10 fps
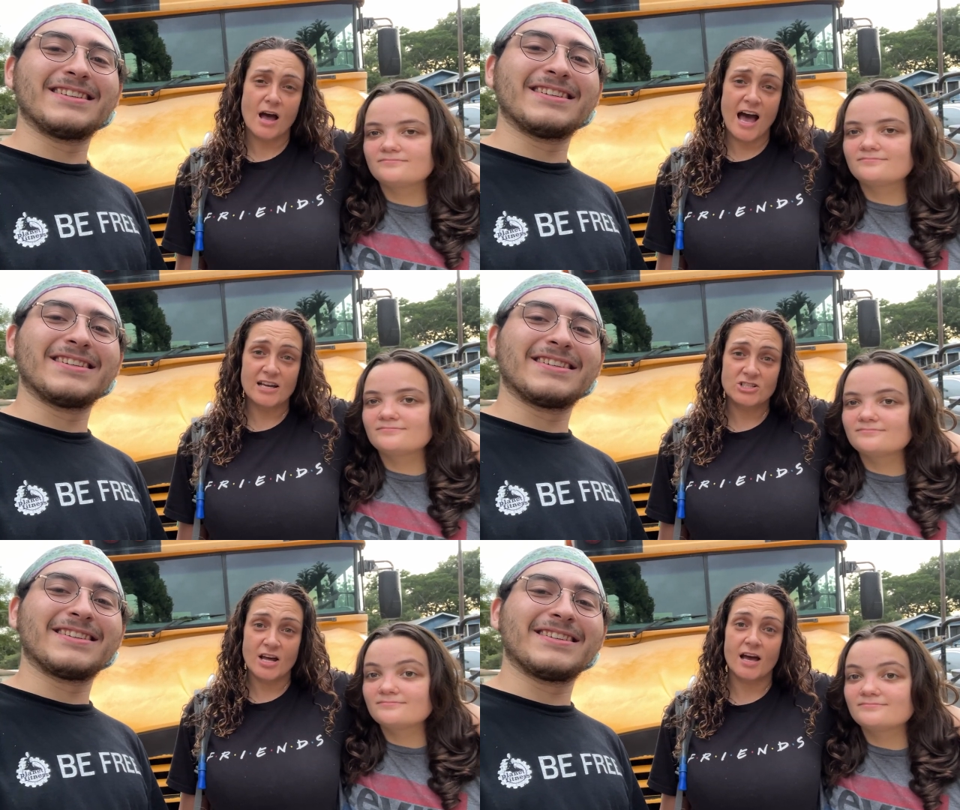
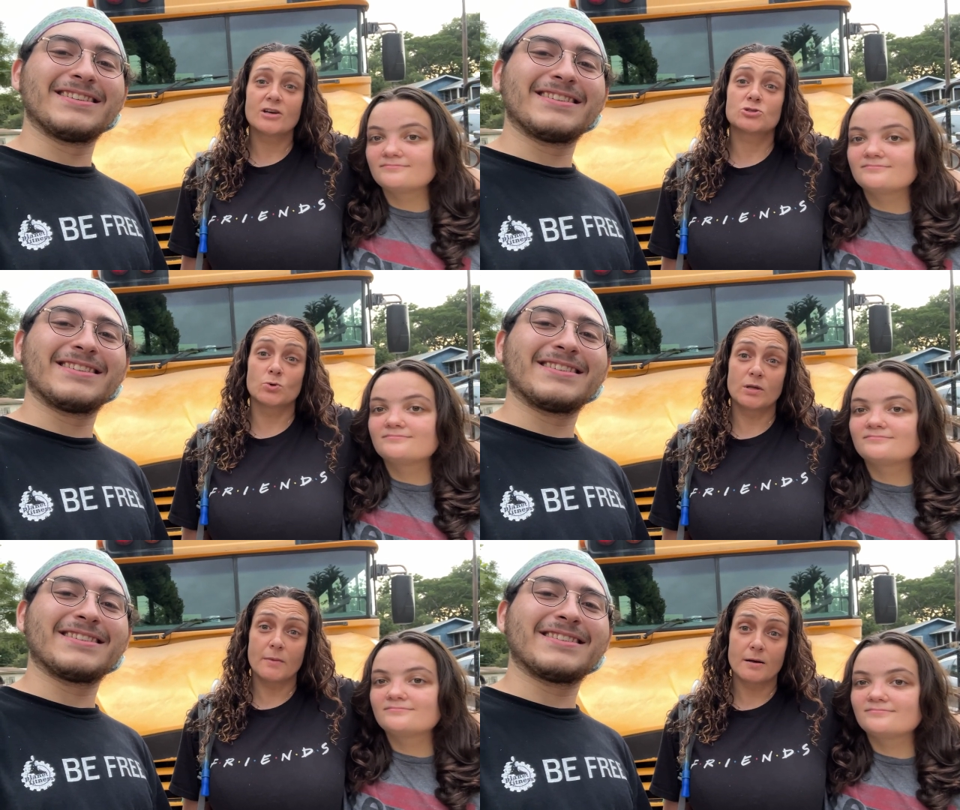Speaker 1: Hashtag skoolie
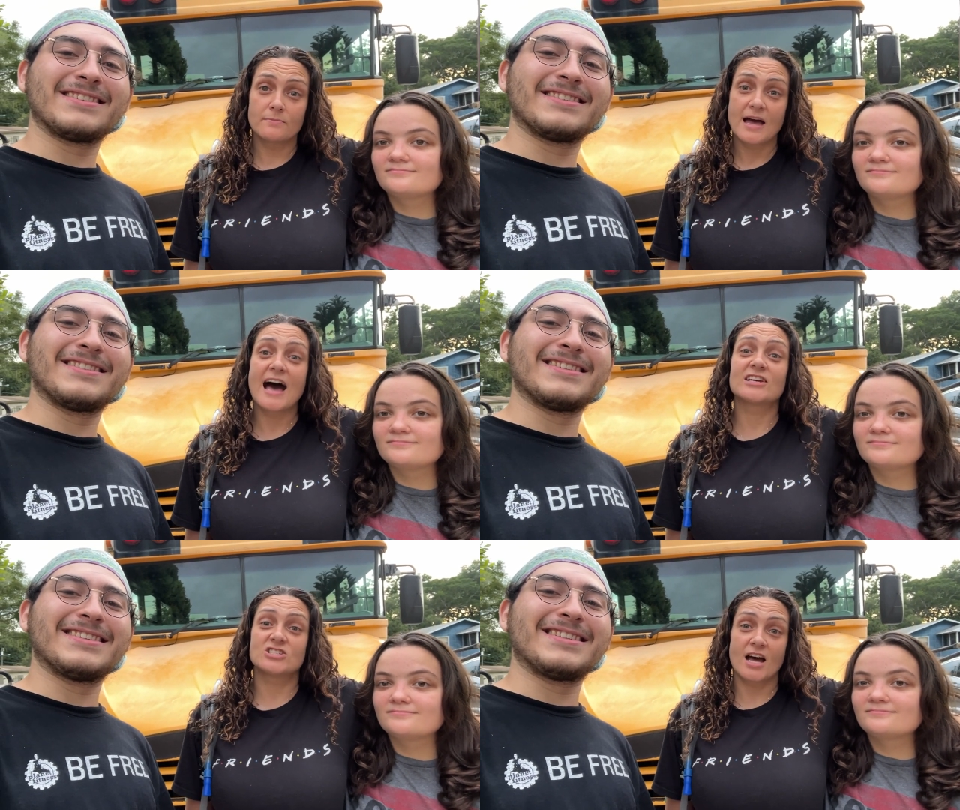mom.
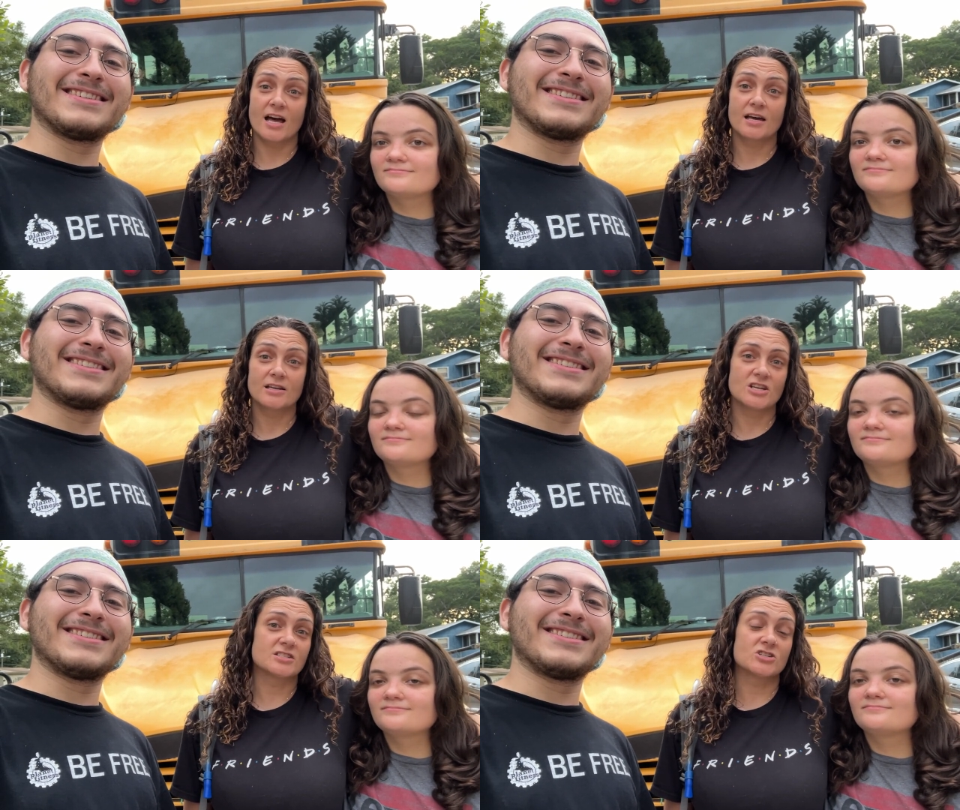Hashtag
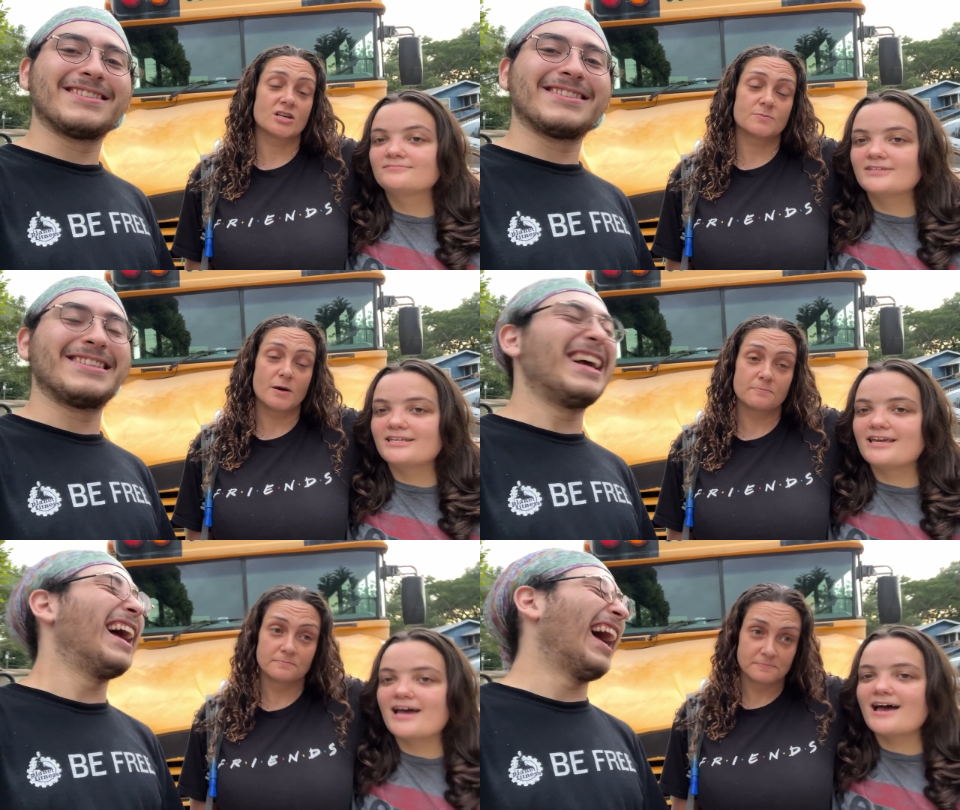Jess and Jake's mom.
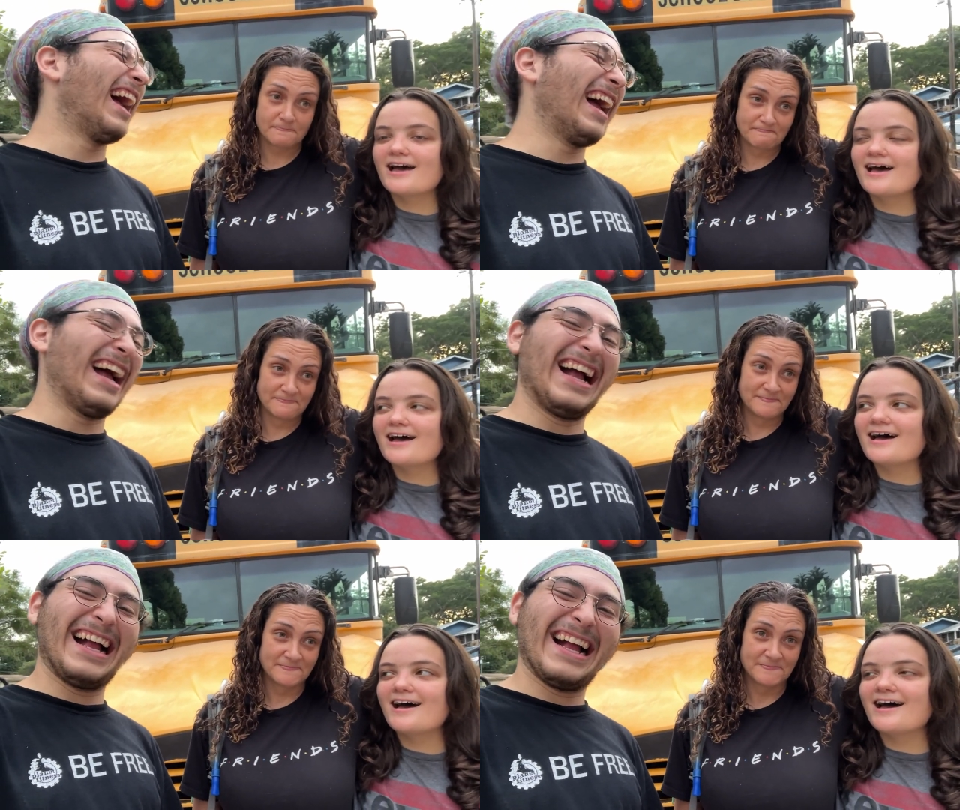
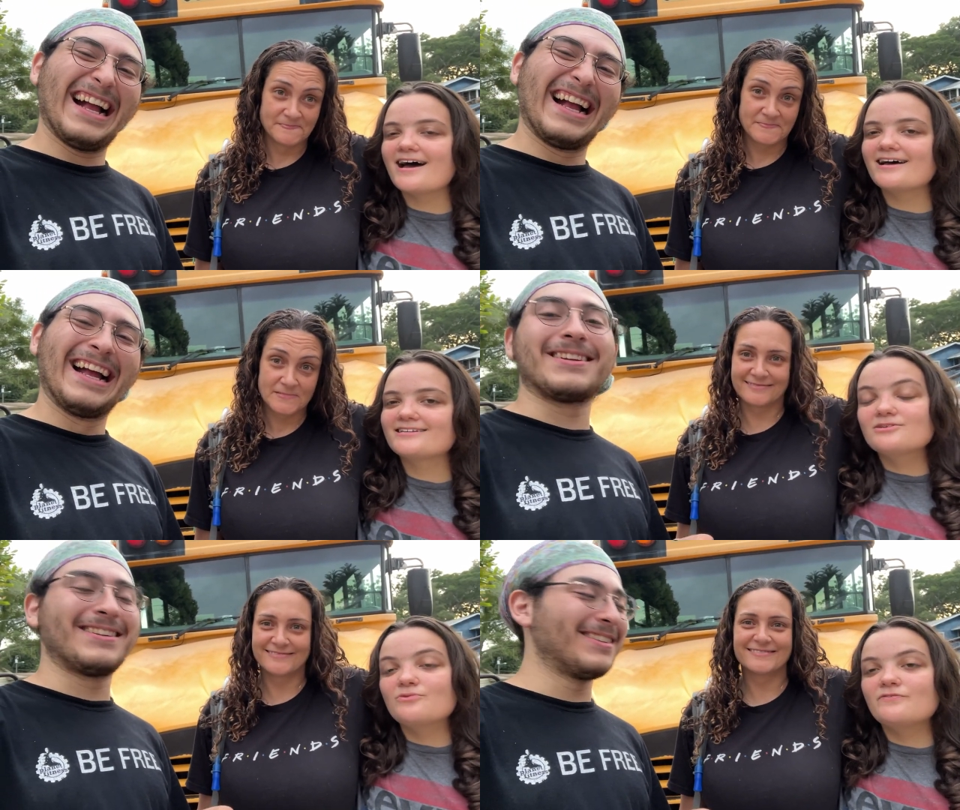Yes. We